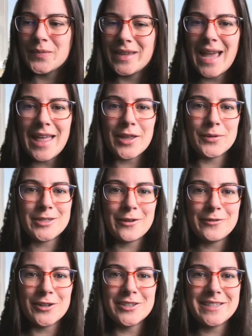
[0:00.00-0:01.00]
Yeah, that was our
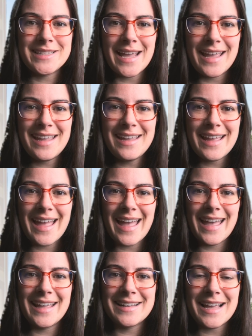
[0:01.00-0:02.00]
first day.
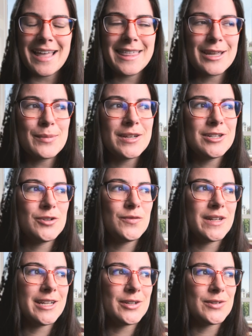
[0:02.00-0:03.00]
And I think I'm gonna do
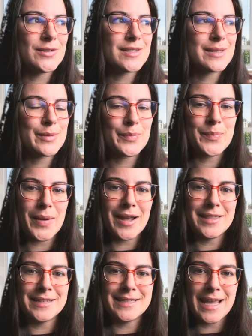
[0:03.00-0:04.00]
videos
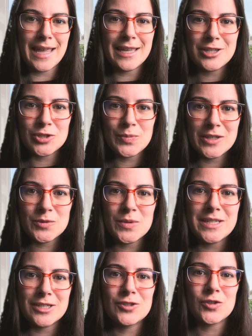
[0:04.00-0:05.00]
by the day just because we
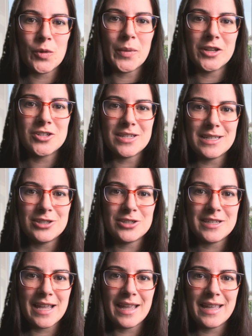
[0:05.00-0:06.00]
did so much
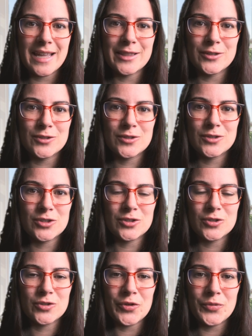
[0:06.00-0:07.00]
each day and there's
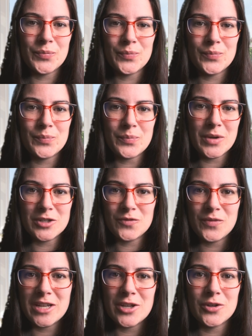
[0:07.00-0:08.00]
just so much
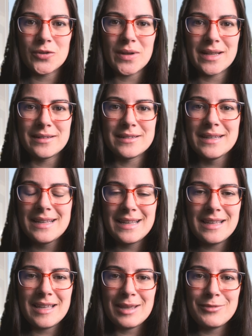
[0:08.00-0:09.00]
video and
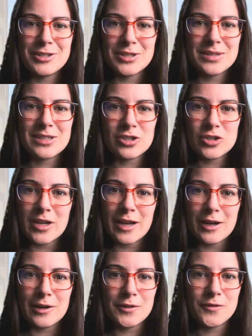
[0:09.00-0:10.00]
images to
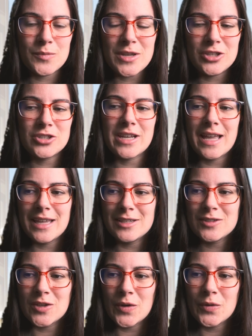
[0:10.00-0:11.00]
share from each day.
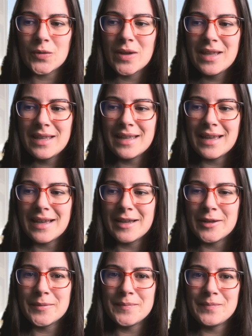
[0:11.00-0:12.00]
So
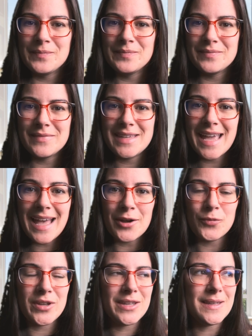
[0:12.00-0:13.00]
Yeah,
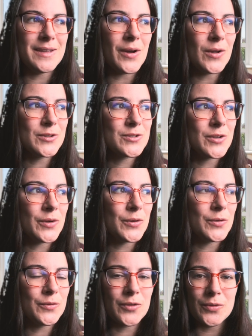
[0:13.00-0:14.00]
we
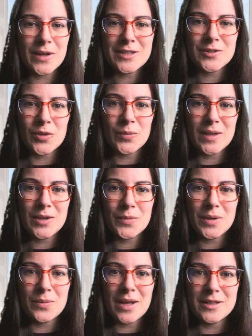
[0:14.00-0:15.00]
also, for the rest of the week,
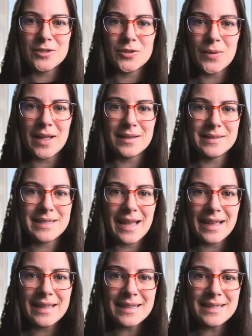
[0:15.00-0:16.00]
we went to El
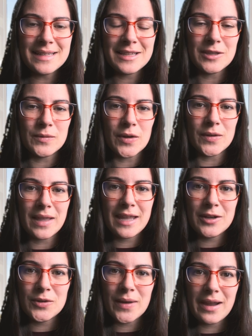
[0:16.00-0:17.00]
Tide, the
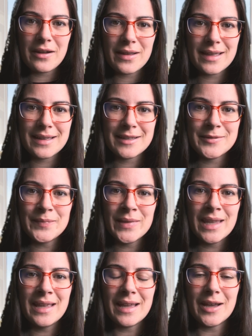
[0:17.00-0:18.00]
volcano area.
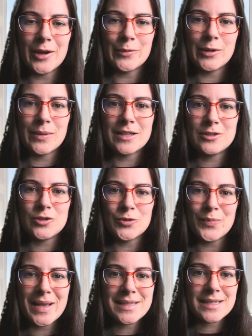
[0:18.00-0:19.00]
We went to
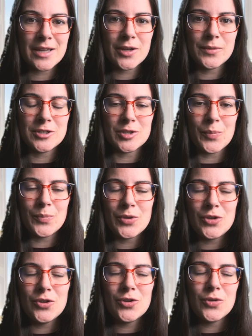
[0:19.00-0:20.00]
Mesca, which is a
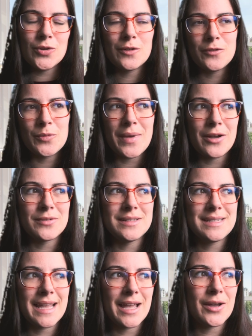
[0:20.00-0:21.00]
beautiful mountain
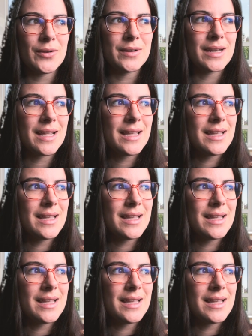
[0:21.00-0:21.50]
town.